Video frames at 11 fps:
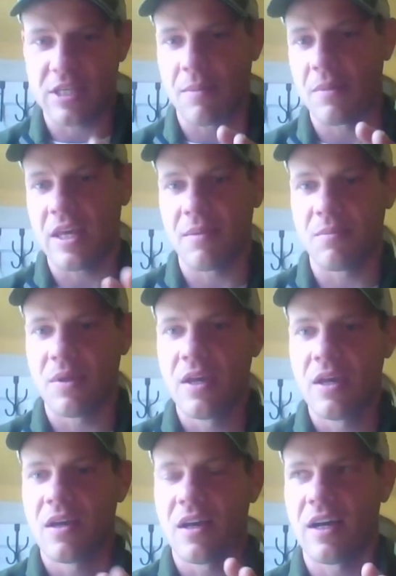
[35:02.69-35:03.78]
Some of them
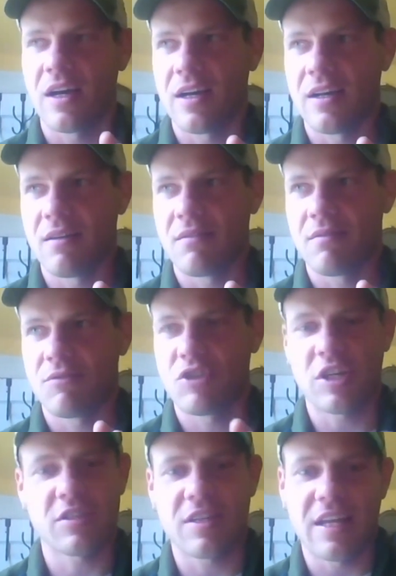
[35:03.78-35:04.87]

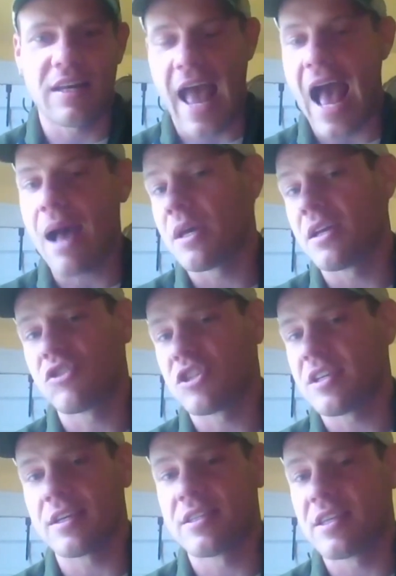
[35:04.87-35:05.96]
just
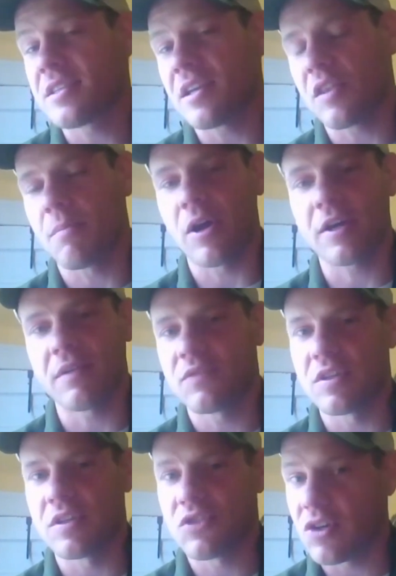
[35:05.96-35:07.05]
exist on the bark of
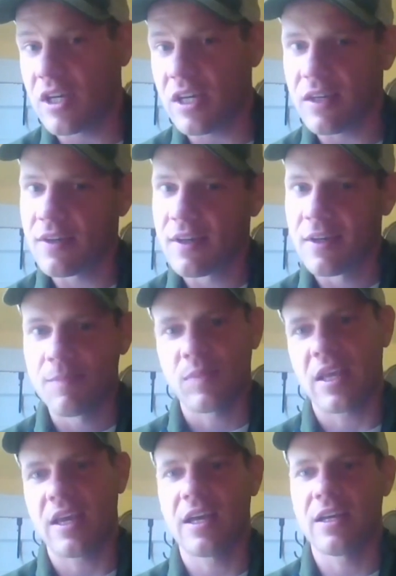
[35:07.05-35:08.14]
the tree.
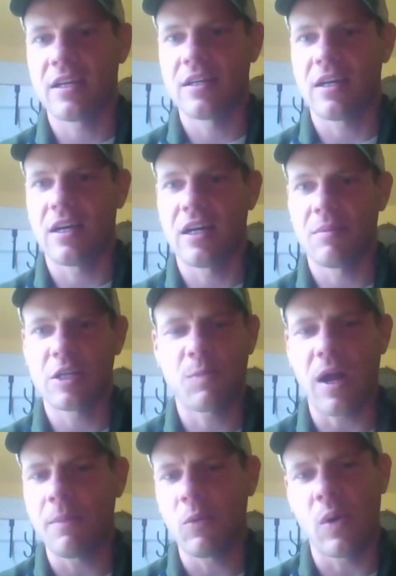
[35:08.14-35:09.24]
And it's
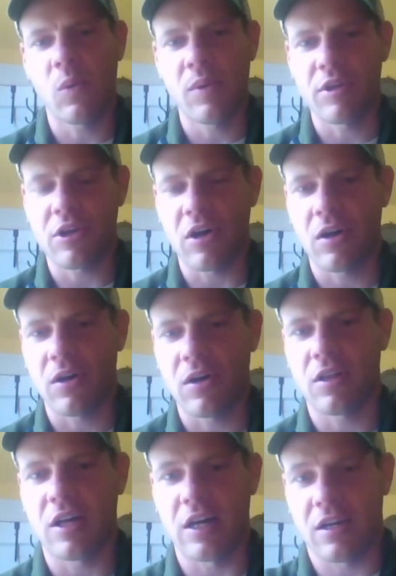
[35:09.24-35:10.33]
probably what we would
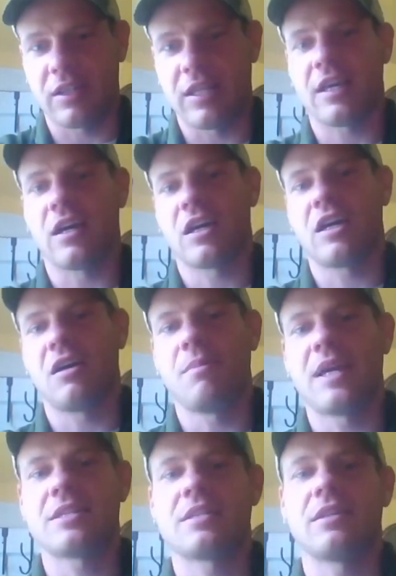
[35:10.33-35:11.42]
call like a
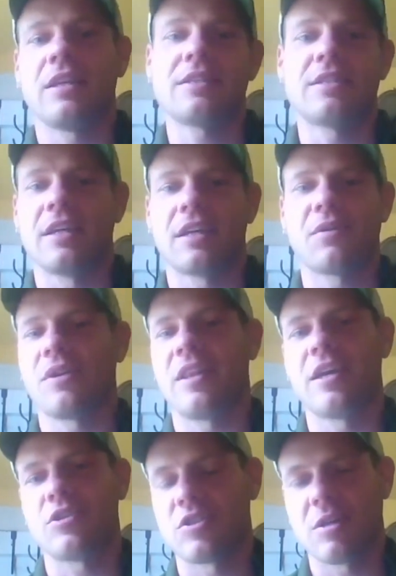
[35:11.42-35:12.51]
commensalistic
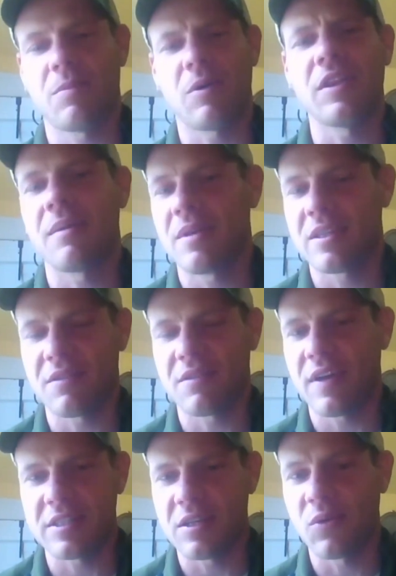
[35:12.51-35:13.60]
relationship. All that, it's a
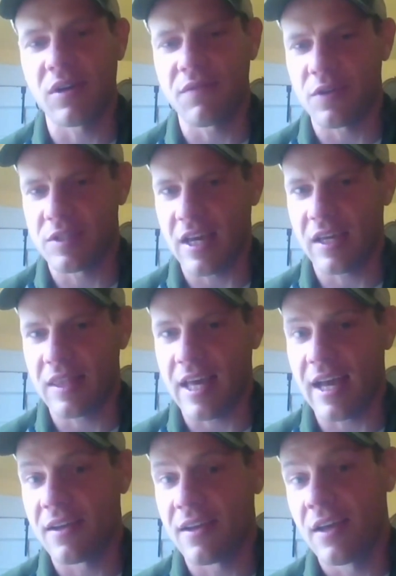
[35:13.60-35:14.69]
fancy word for saying
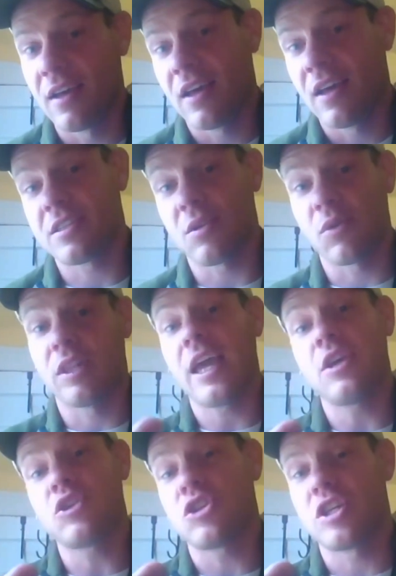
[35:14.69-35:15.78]
that it's a
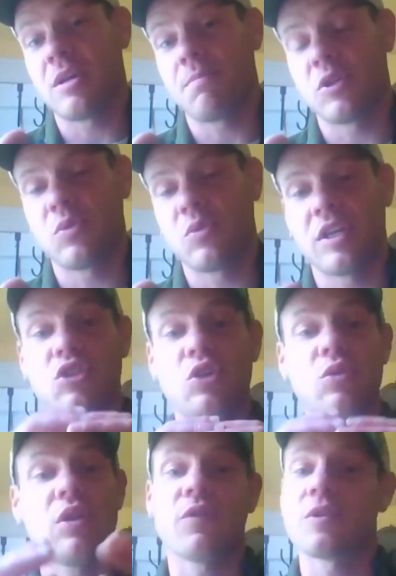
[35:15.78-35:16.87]
relationship between two
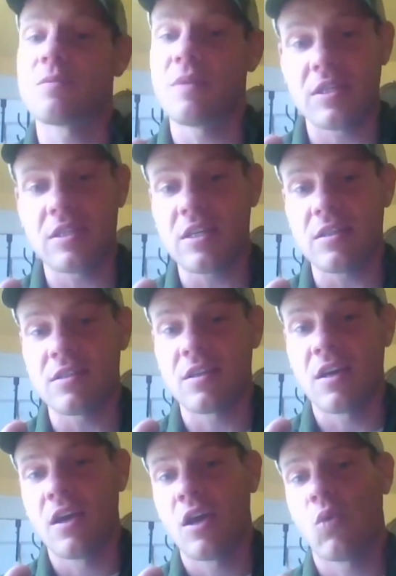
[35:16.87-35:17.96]
different species
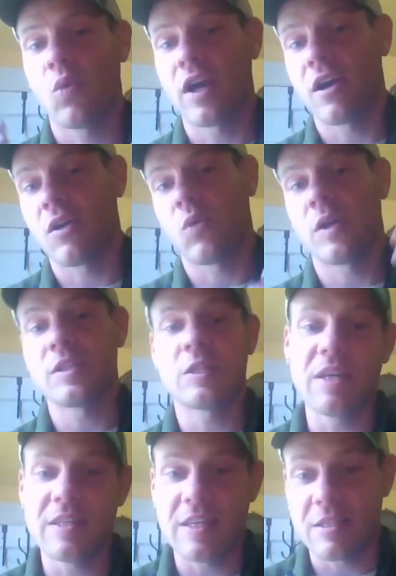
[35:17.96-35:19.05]
where one
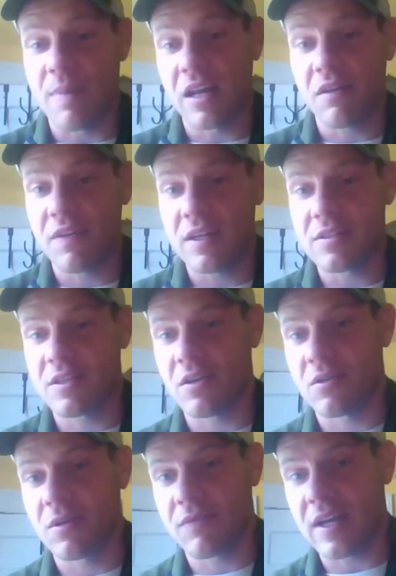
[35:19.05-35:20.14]
species benefits.
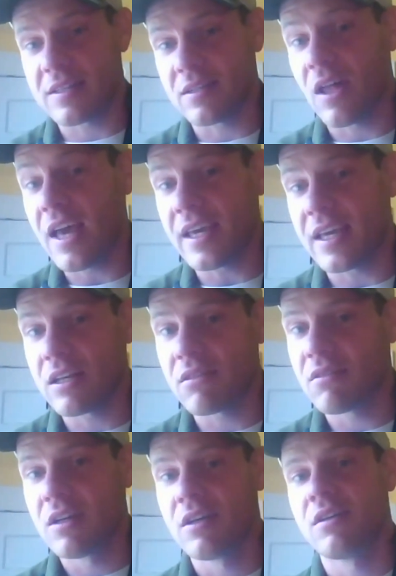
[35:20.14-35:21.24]
So if that's a
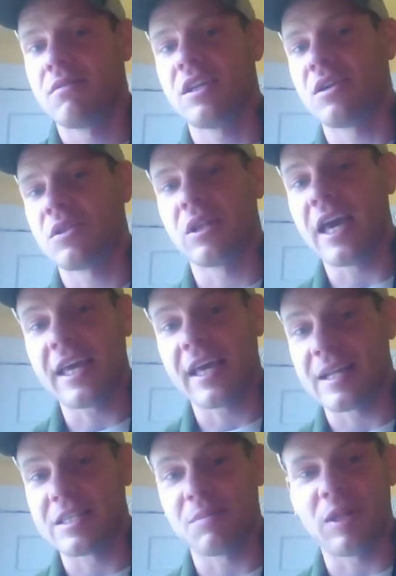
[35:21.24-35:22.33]
lichen, the lichen
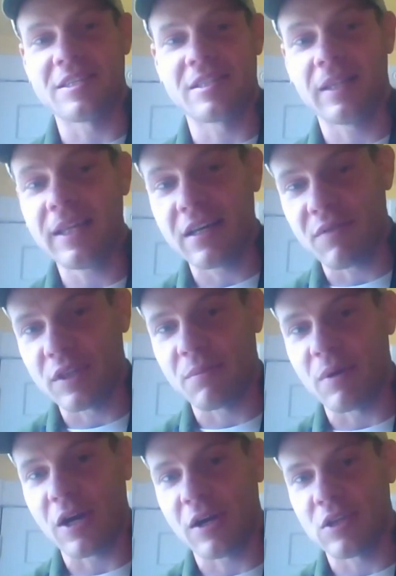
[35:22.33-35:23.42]
gets a place to live on the
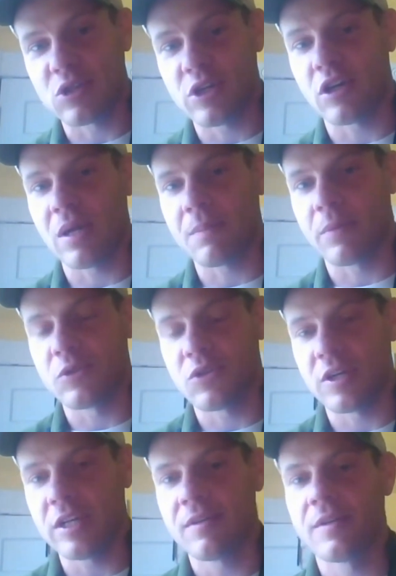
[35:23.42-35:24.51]
bark of the sugar maple
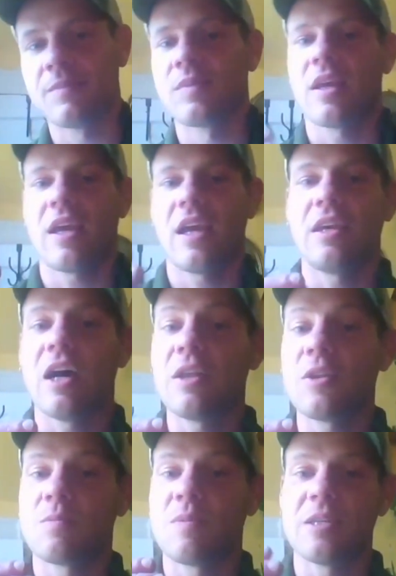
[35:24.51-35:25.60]
tree, and the
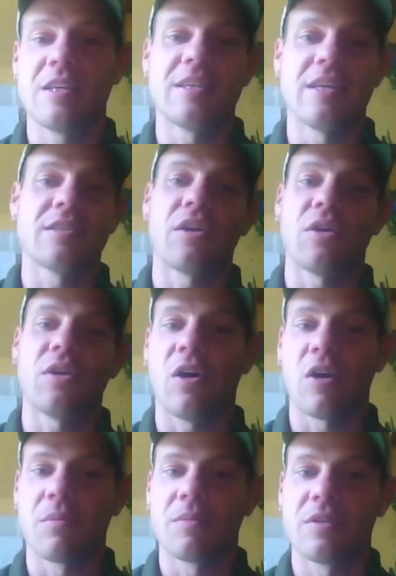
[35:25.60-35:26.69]
other species is
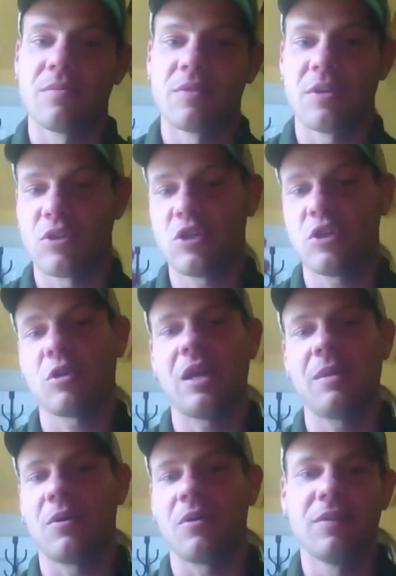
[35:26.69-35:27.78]
unharmed. So the sugar
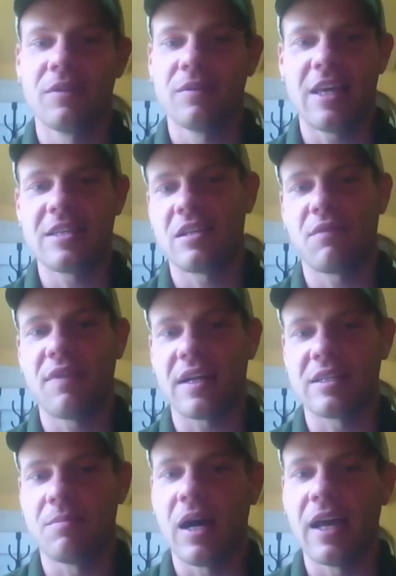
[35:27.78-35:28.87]
maple isn't
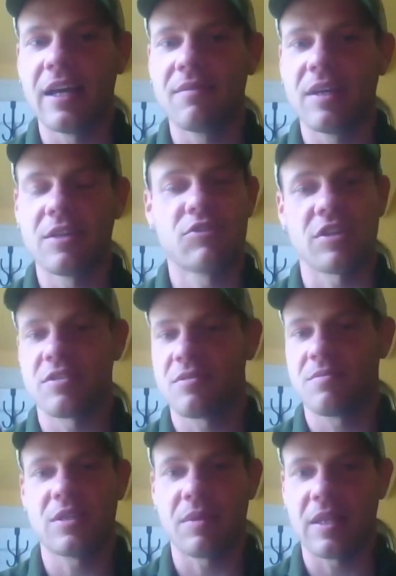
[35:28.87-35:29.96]
affected by it. It's
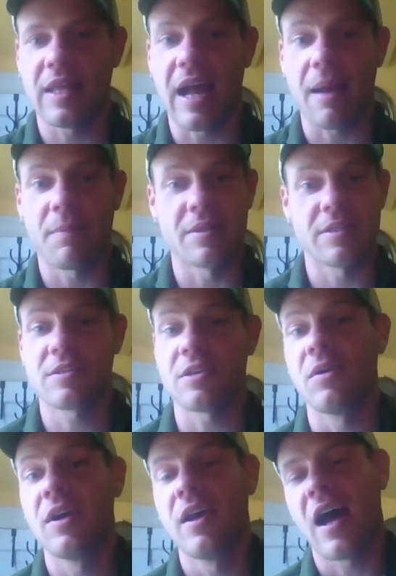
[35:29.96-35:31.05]
just something that happens. And
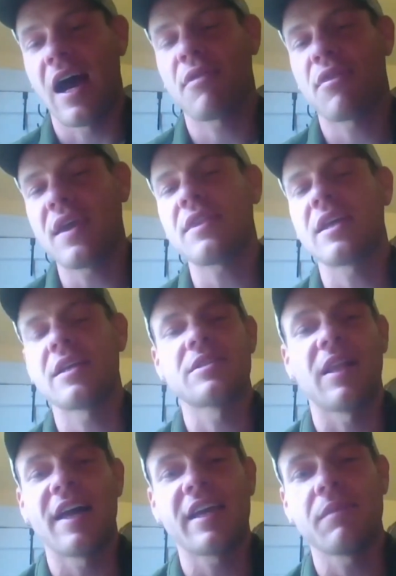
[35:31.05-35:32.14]
so I think that it's a
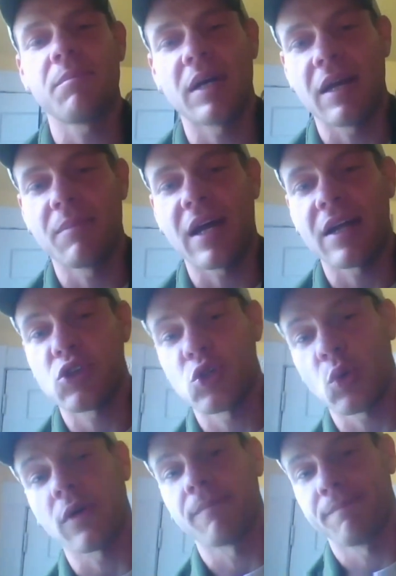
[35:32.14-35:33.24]
lichen, but I'm not sure.